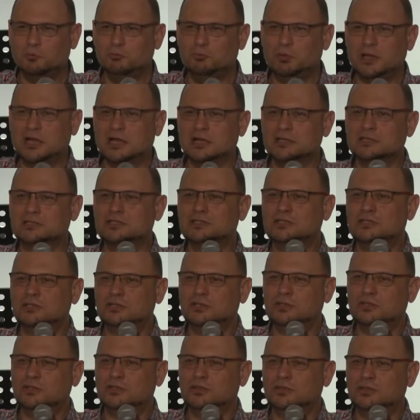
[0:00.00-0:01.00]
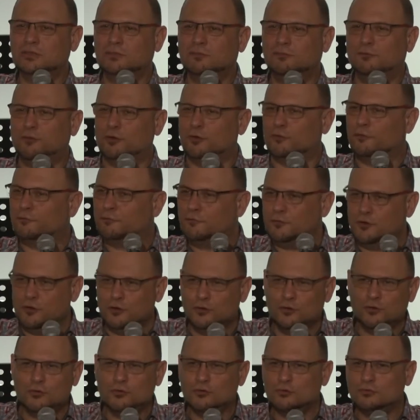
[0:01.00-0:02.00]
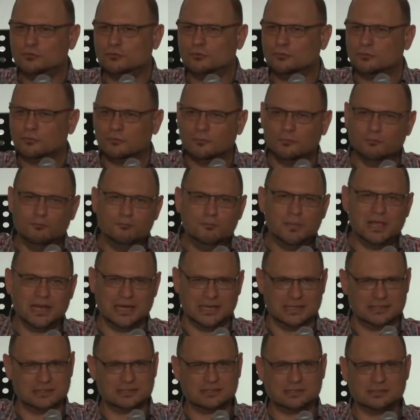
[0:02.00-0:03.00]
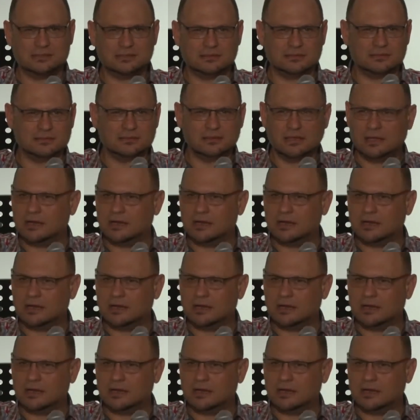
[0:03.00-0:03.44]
Because for few minutes,